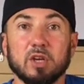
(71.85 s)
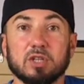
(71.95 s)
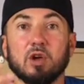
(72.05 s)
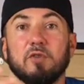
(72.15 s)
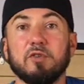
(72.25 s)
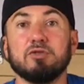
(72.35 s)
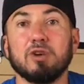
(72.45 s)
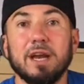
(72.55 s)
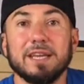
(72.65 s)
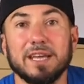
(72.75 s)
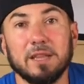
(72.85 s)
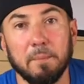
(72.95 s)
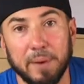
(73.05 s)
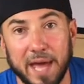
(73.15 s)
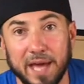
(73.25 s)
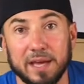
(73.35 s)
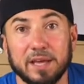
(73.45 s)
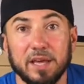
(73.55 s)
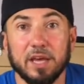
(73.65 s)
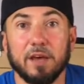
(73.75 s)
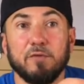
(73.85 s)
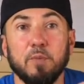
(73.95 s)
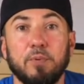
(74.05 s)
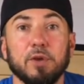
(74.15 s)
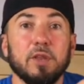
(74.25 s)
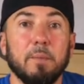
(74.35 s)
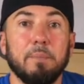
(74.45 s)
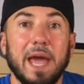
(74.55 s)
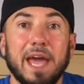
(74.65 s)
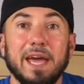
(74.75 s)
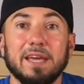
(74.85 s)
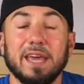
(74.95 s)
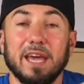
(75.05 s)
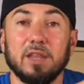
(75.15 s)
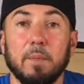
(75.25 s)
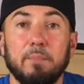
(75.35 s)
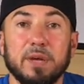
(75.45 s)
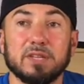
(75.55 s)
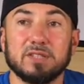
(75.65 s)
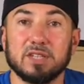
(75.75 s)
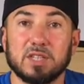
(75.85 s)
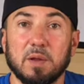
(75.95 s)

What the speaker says: So if you're trying to get the bag, if you're putting the bag in the business